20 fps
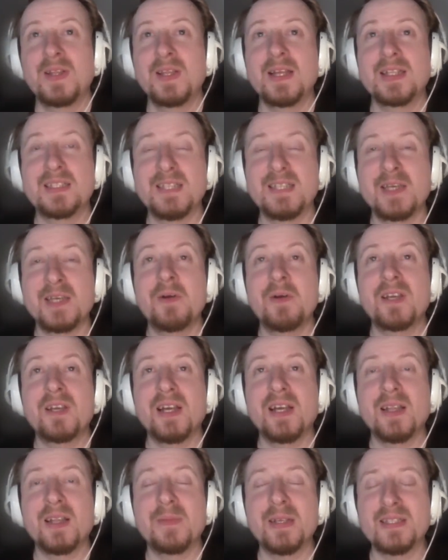Well, I'll tell you what,
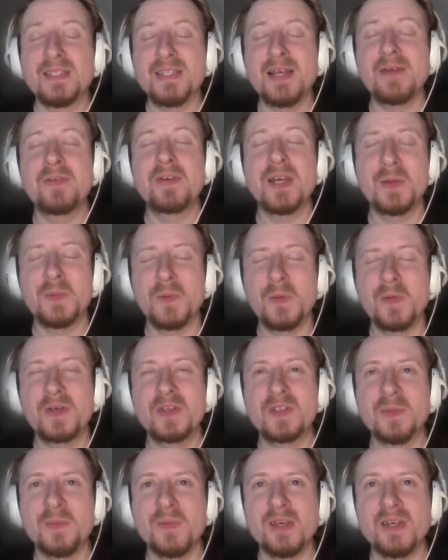Callum, it's never going to be
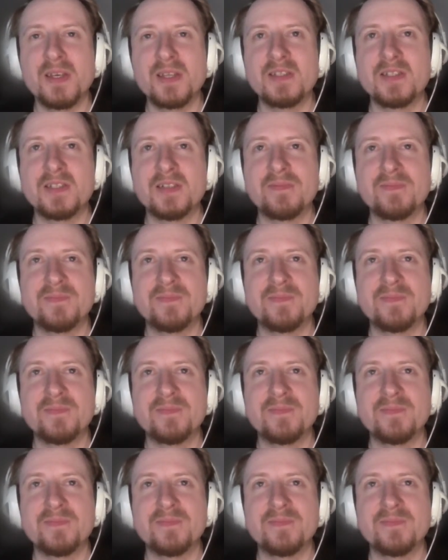because of me, is it?